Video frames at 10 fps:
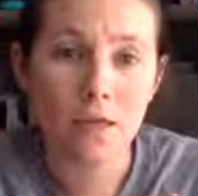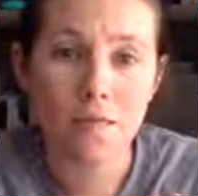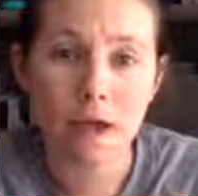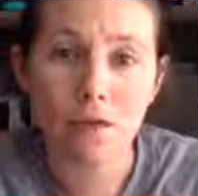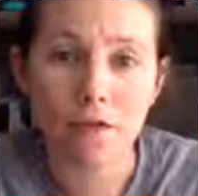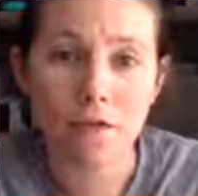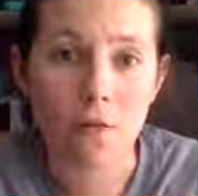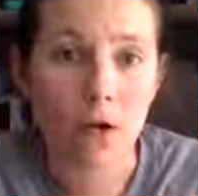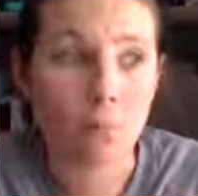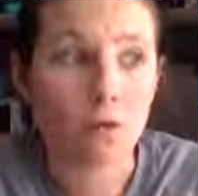That way, if I
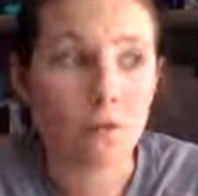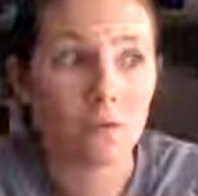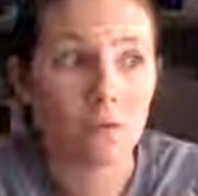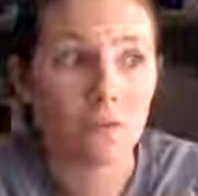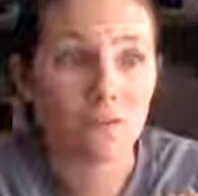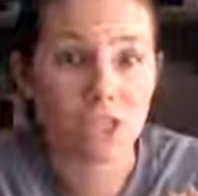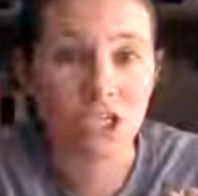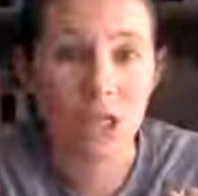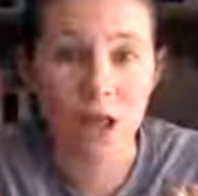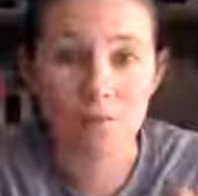want to put them in the
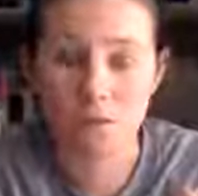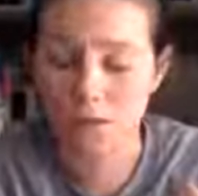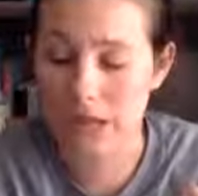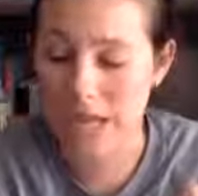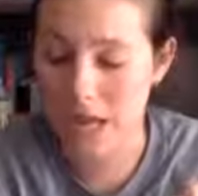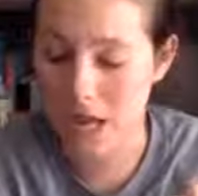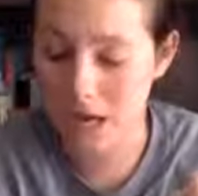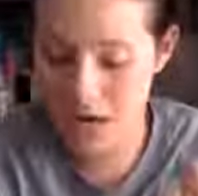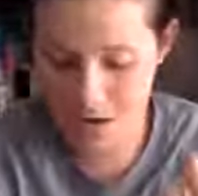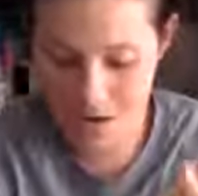veggie capsules, I can.